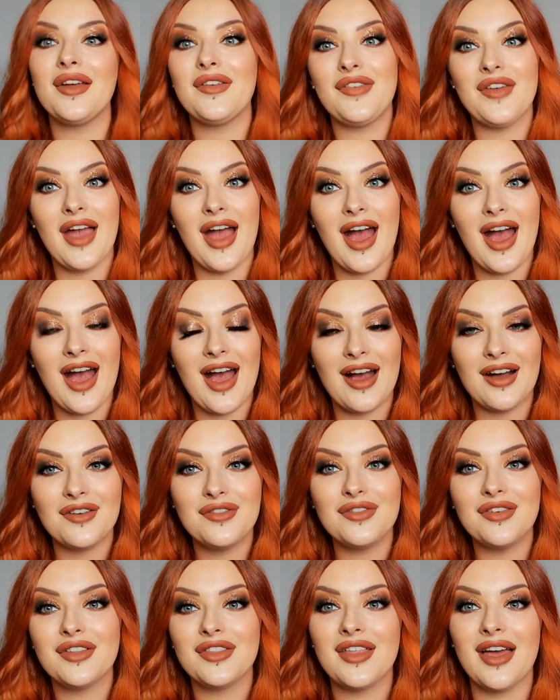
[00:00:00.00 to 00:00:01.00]
If you
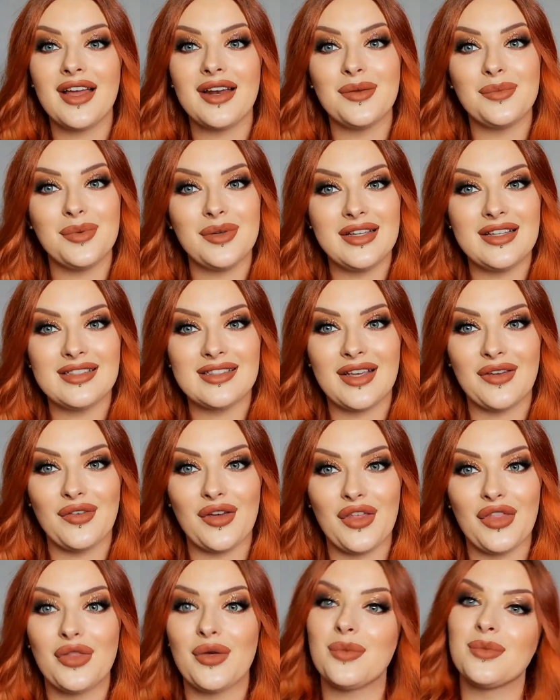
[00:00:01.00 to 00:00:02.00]
have, then please give
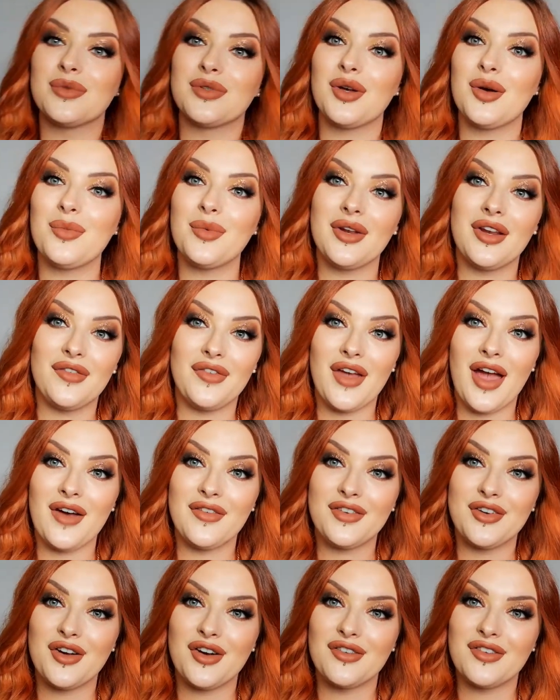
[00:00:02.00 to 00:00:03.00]
it a thumbs up, and if you
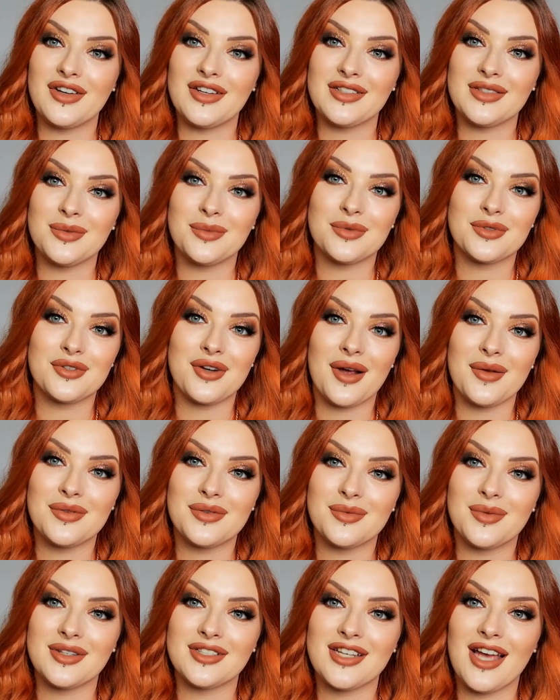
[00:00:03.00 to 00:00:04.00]
haven't already, subscribed
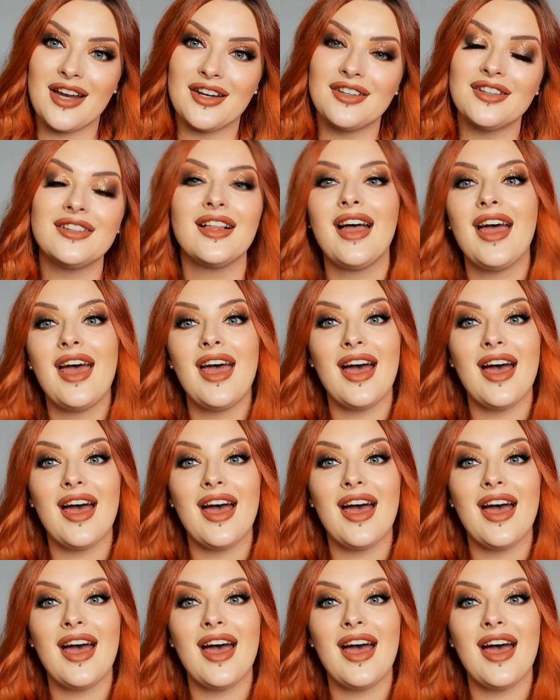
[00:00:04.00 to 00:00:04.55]
to my channel.